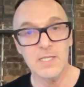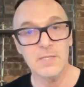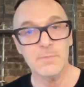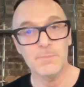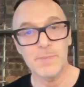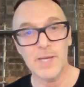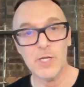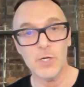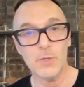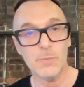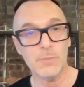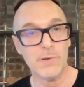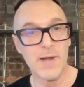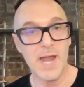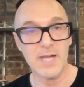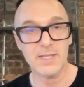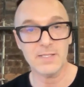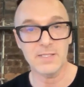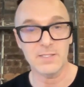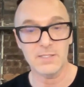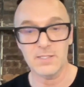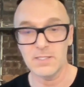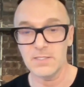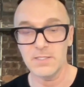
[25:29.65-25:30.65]
Better mm-hmm.
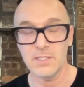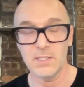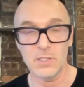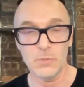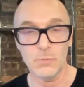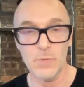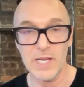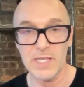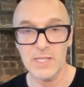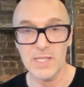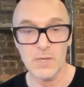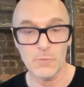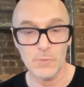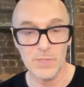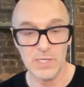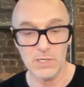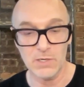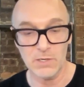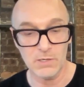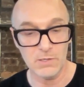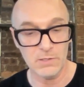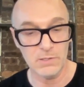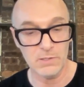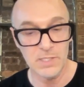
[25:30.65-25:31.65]
practices in the way that we
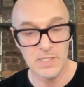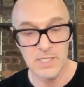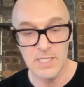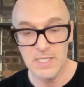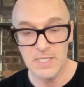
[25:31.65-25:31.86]
are,